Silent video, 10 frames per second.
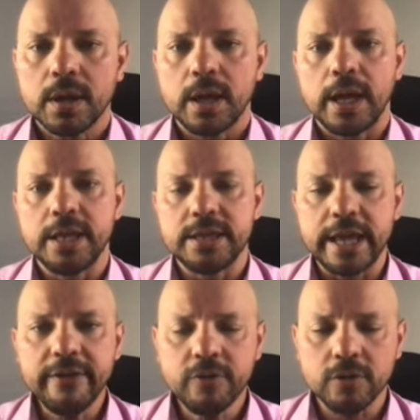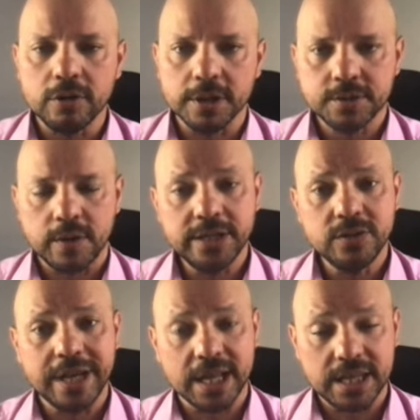and therefore trying to
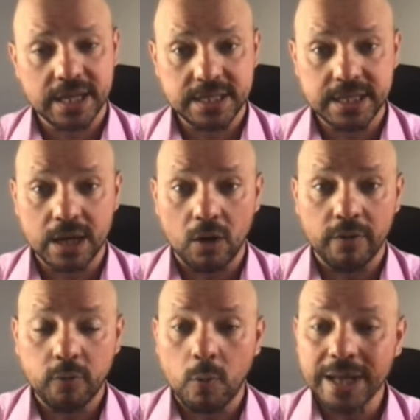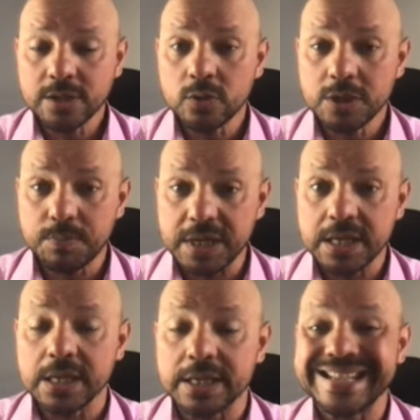get an idea of what could be
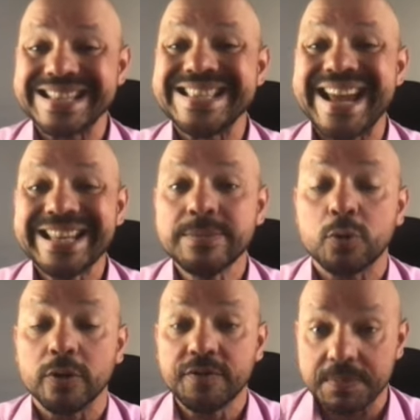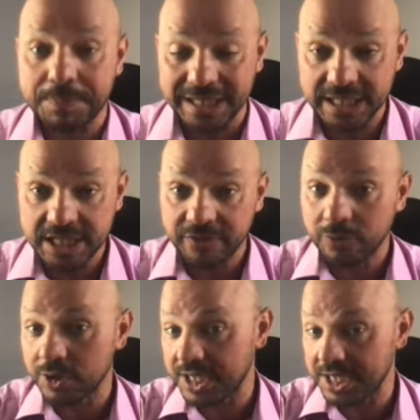the net profitability
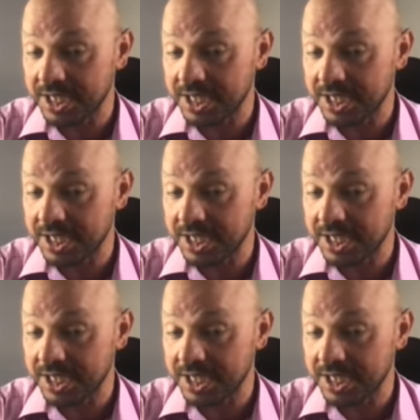for this